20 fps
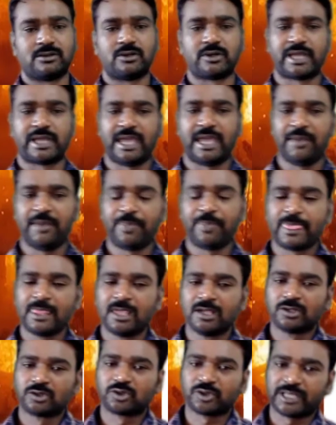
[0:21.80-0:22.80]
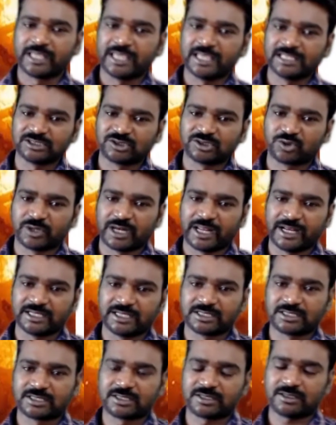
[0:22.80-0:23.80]
Okay, so dear
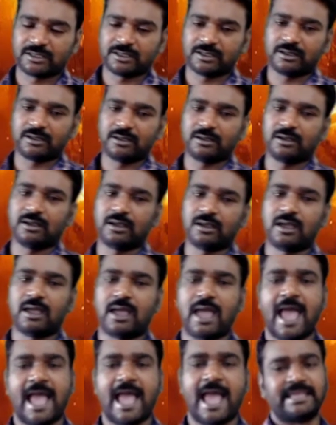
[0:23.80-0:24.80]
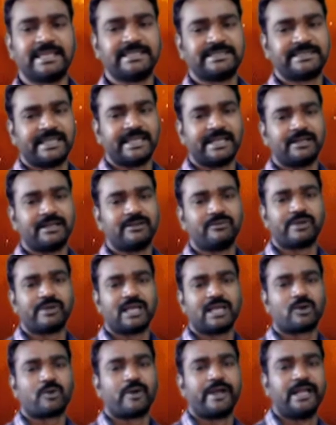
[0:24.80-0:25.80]
students, as I said, we
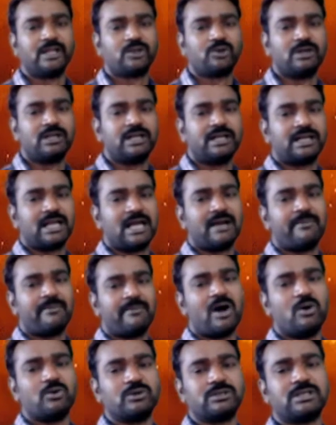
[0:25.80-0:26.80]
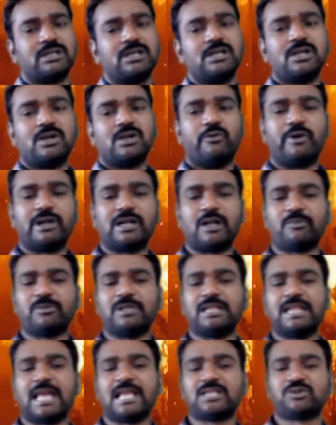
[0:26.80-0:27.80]
are going to learn about one of
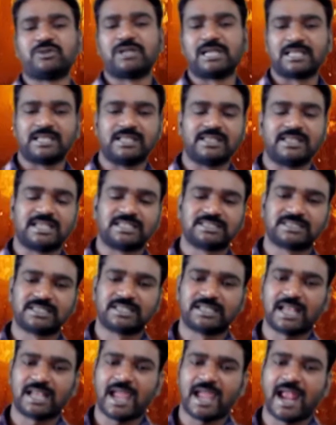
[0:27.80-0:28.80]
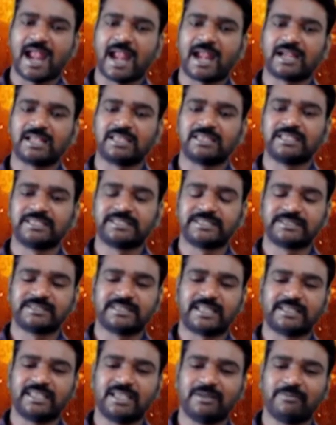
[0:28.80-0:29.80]
the natural disaster, and this is
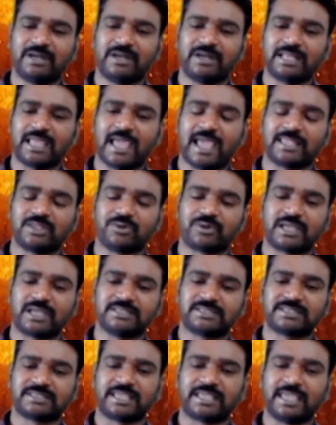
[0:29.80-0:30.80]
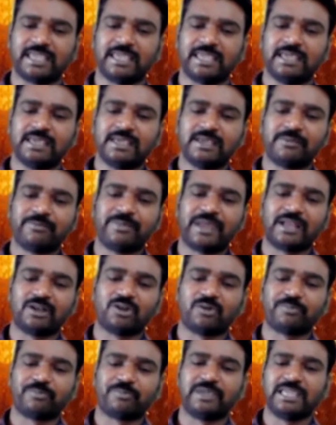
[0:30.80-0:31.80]
nothing but, as you can see
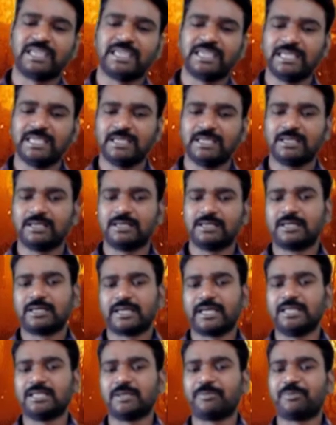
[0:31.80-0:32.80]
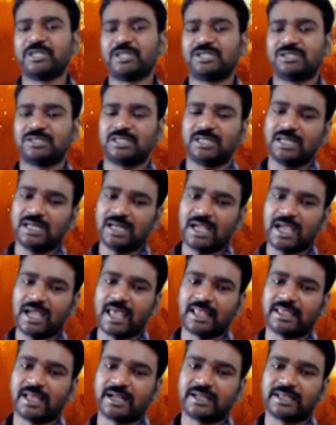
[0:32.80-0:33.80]
behind of me in the picture,
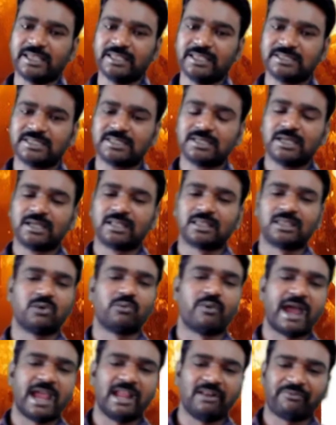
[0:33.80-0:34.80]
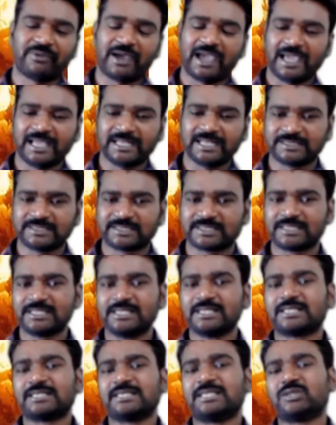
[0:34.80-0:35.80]
and that is the wildfires.
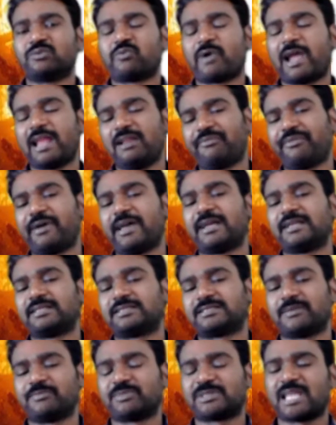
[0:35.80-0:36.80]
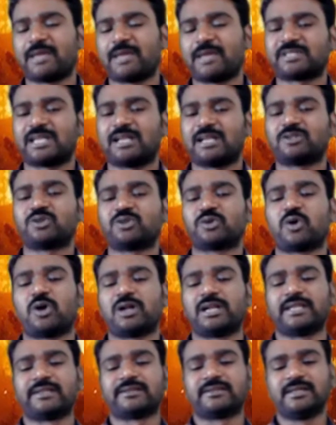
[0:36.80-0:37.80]
These wildfires sometimes also
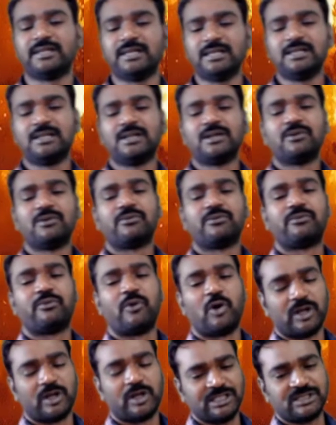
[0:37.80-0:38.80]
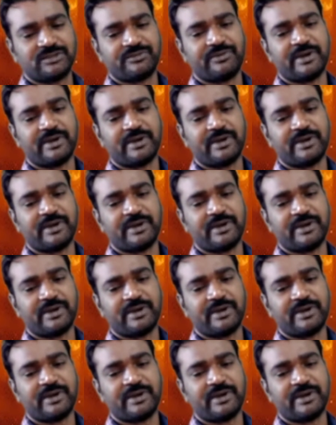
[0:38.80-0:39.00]
called as the forest